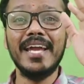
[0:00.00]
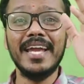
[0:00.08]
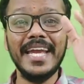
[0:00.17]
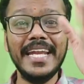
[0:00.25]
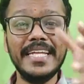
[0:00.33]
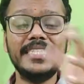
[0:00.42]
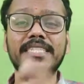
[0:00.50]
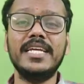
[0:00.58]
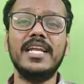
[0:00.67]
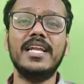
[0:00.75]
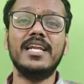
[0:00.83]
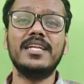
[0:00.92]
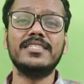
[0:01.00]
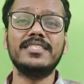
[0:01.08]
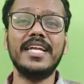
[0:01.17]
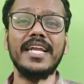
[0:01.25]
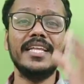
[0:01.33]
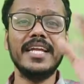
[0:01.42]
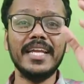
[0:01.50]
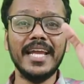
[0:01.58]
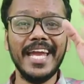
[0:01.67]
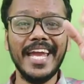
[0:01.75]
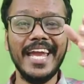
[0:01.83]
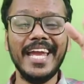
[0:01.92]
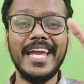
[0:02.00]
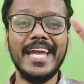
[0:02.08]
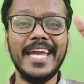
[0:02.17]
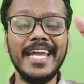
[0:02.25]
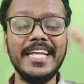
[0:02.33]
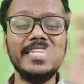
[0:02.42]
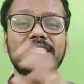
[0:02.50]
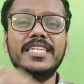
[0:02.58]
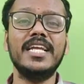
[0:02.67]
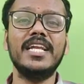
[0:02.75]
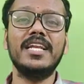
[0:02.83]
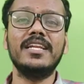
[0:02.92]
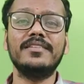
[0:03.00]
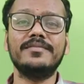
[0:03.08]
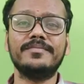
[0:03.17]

initial, stating that A initial.